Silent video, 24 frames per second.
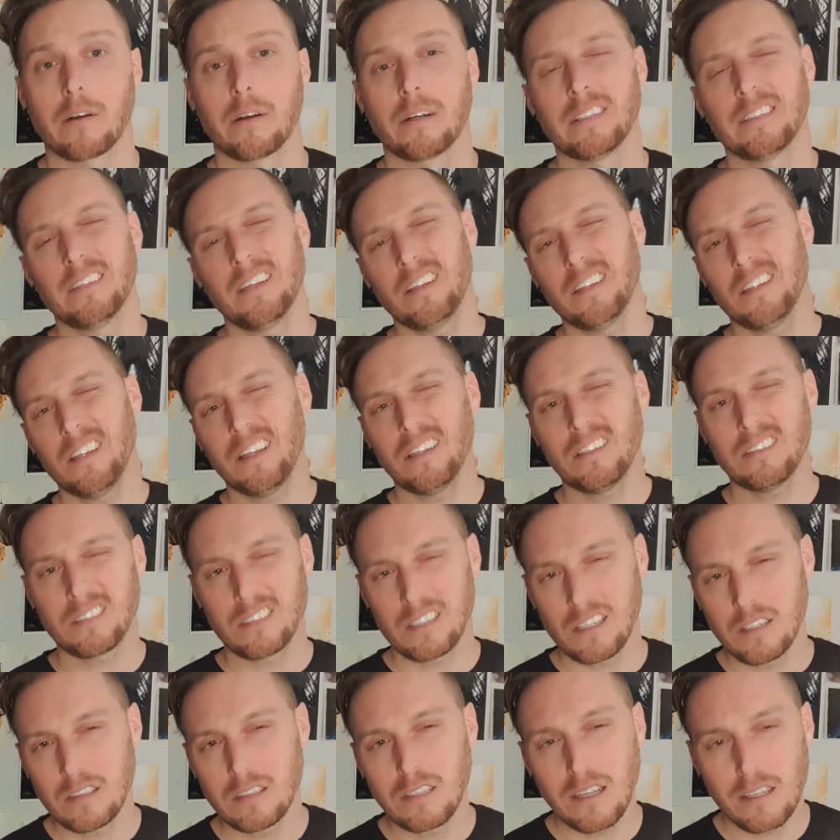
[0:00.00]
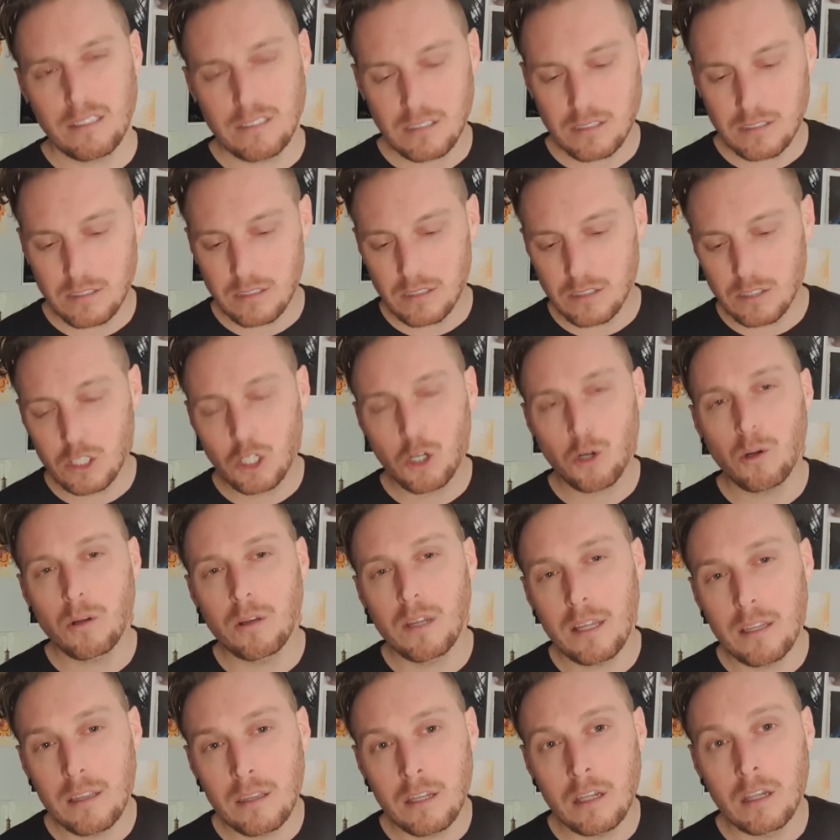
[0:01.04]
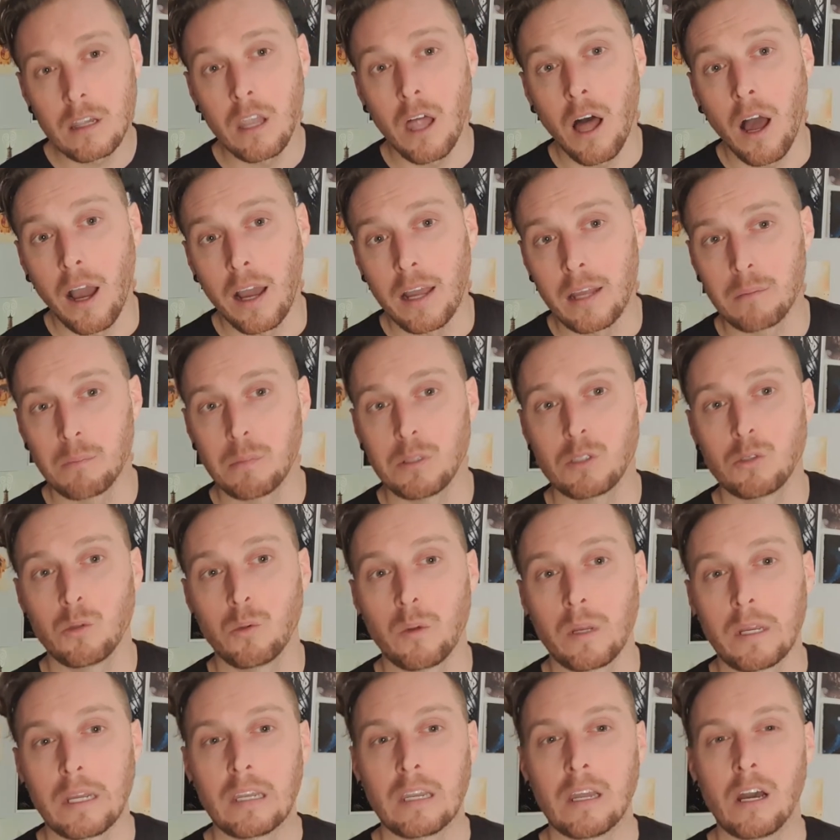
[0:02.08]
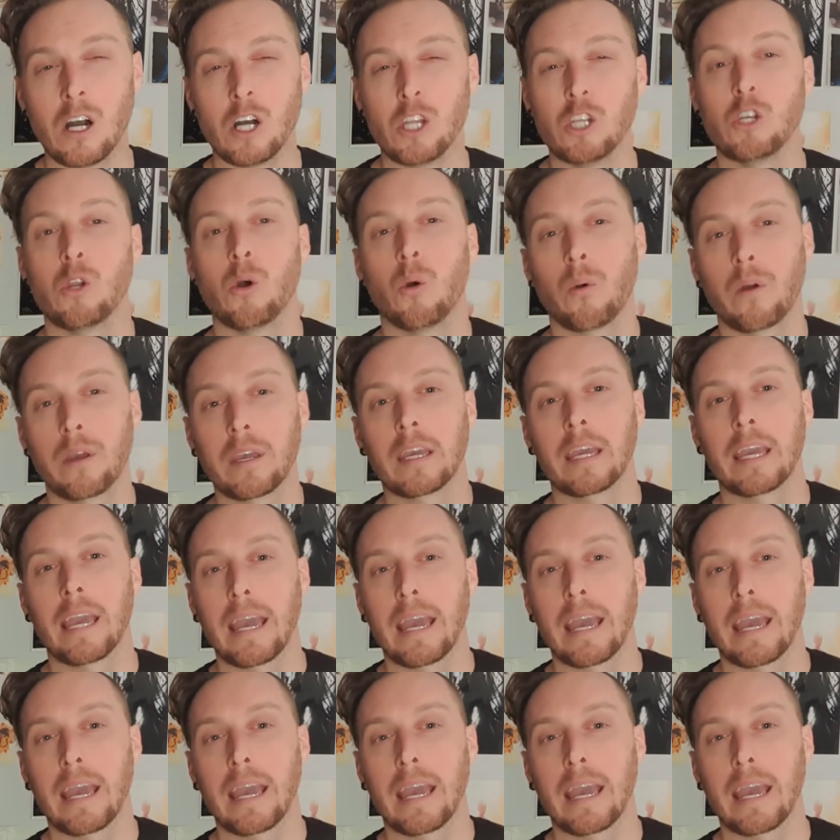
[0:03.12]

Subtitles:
It's skirting the line between annoying,